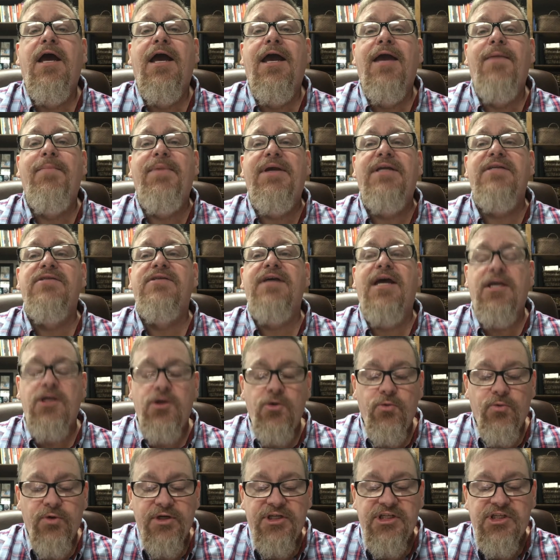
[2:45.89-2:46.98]
It means that
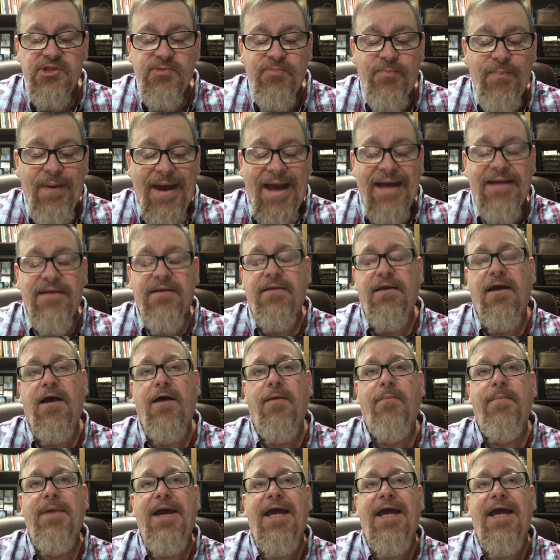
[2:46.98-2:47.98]
you respect them.